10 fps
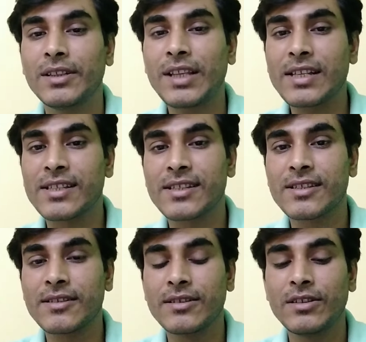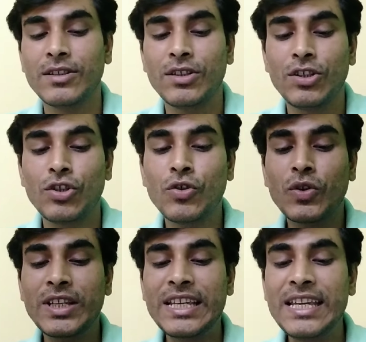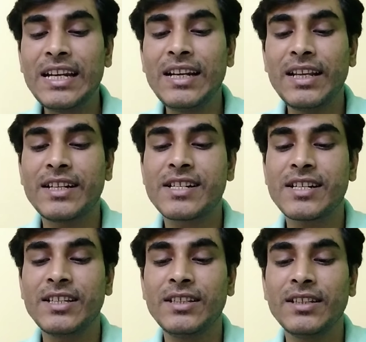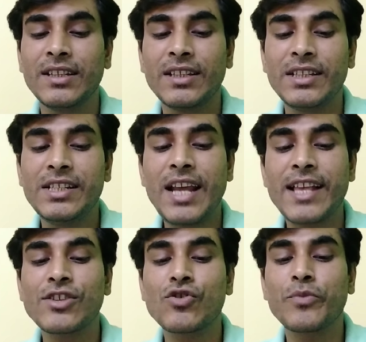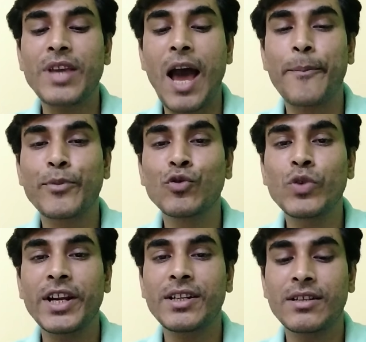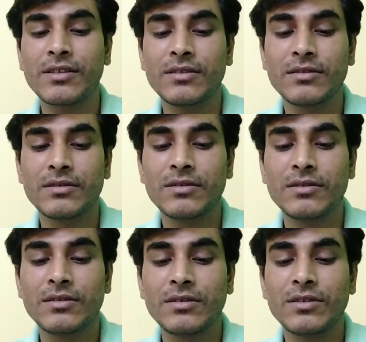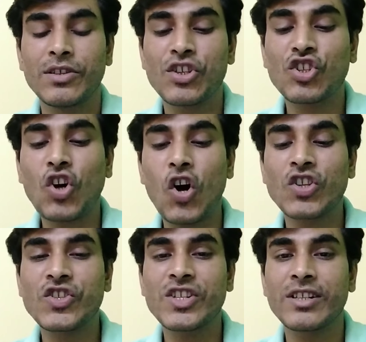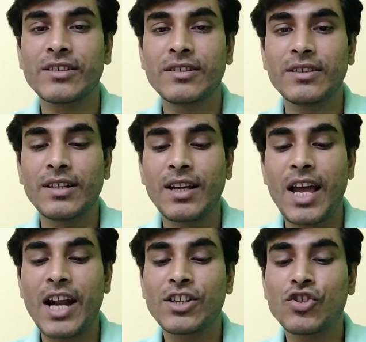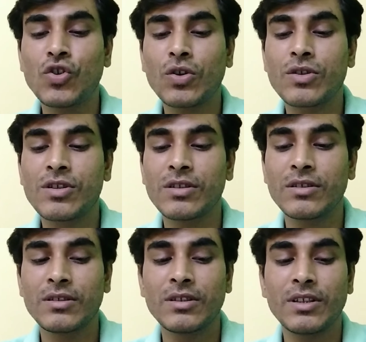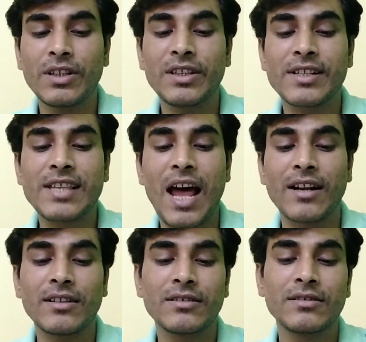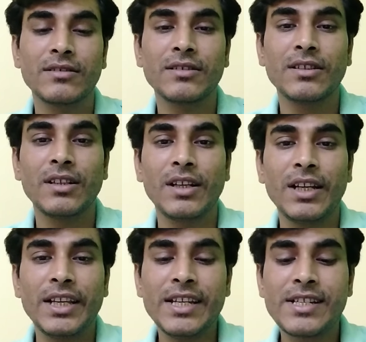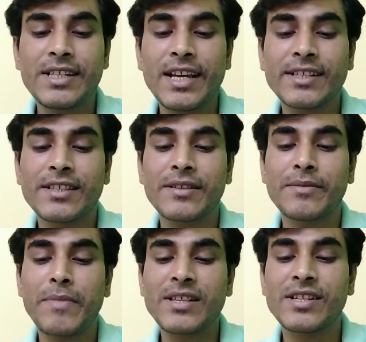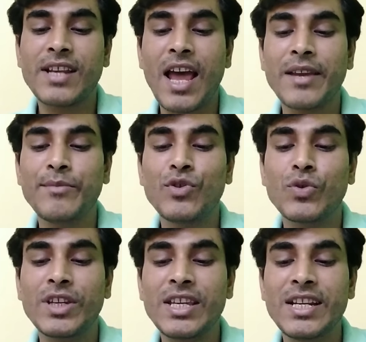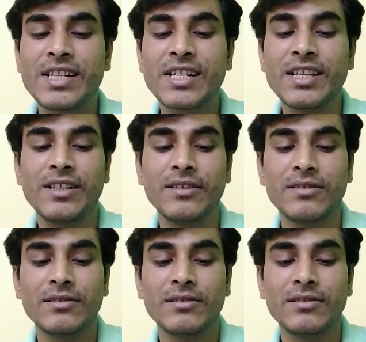Thus, to kill a tree, it has to be uprooted, scorched, and choked in the sun. It takes much time to kill a tree.